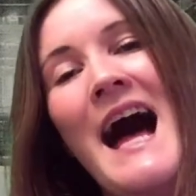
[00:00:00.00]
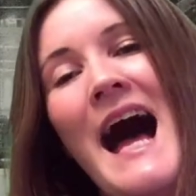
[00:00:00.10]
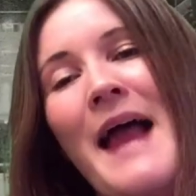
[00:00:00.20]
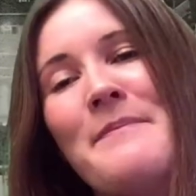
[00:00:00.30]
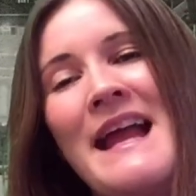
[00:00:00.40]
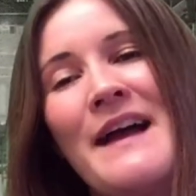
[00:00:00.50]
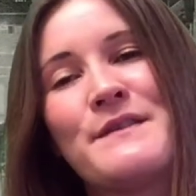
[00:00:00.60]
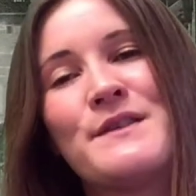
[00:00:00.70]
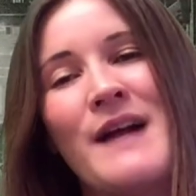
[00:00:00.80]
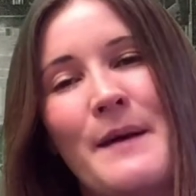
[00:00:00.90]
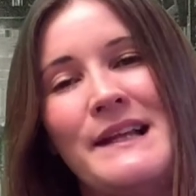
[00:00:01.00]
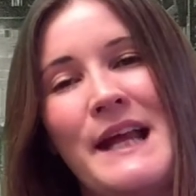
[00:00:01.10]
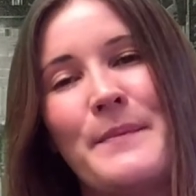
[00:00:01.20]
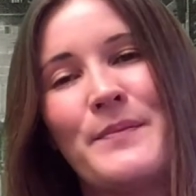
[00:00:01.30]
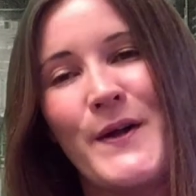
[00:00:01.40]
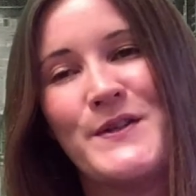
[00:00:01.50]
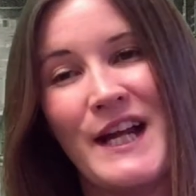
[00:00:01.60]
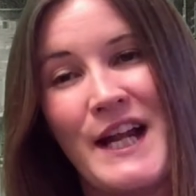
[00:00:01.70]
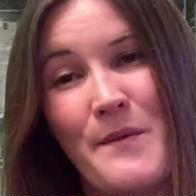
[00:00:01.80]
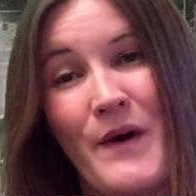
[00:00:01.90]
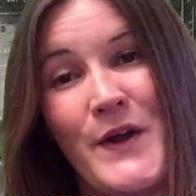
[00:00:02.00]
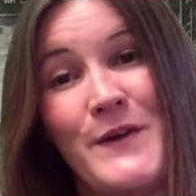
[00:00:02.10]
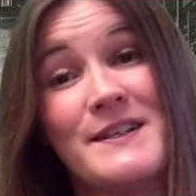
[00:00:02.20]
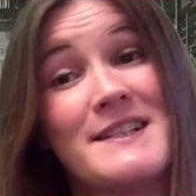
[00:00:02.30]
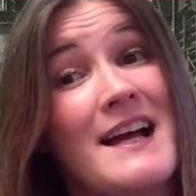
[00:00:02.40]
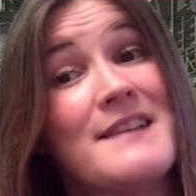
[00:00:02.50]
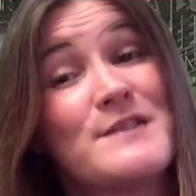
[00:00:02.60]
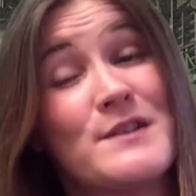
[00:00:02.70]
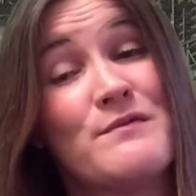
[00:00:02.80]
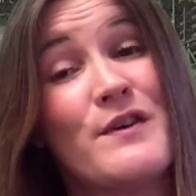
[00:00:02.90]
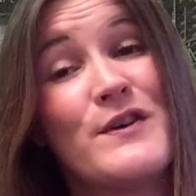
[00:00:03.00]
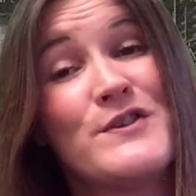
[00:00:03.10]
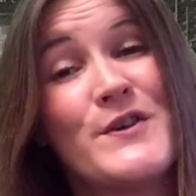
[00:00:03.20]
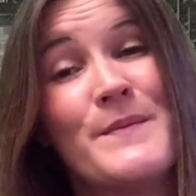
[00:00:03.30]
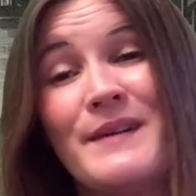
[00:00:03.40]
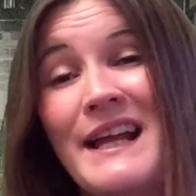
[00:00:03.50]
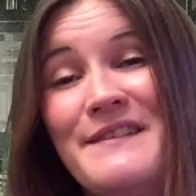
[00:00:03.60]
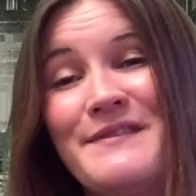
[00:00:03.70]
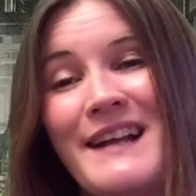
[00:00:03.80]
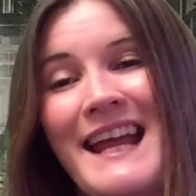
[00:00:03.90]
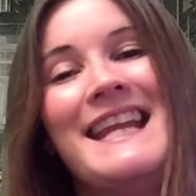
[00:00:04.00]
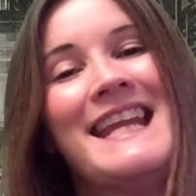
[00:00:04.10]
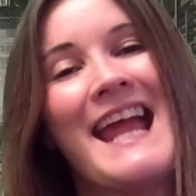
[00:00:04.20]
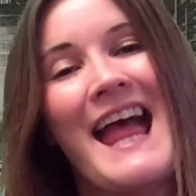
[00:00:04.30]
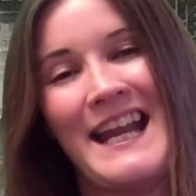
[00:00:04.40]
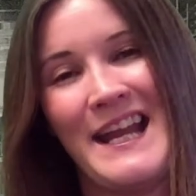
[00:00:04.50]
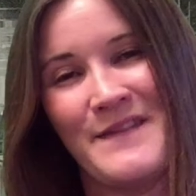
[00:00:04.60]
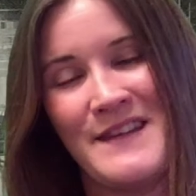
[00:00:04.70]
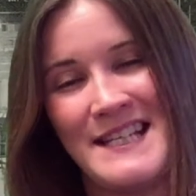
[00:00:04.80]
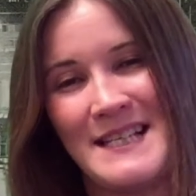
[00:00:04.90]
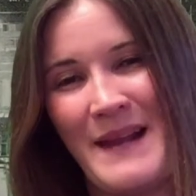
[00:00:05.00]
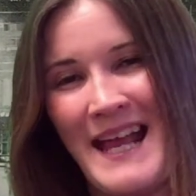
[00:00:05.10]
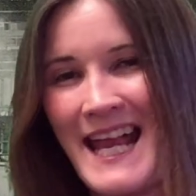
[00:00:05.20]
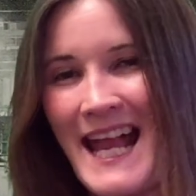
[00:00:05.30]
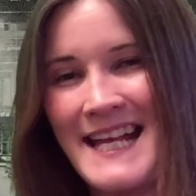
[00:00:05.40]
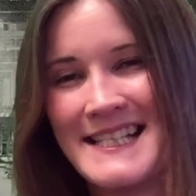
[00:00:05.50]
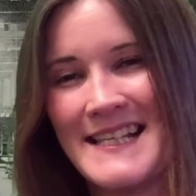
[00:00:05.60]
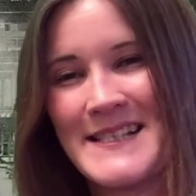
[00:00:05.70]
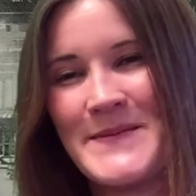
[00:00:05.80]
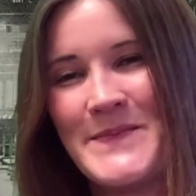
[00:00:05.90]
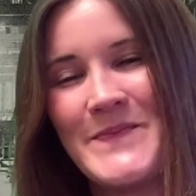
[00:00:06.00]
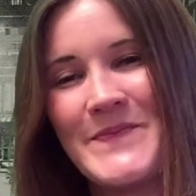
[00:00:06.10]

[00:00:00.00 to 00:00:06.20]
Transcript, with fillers: I may have to rapidly approach anyone who decides to run or jump playfully near any of the display cases.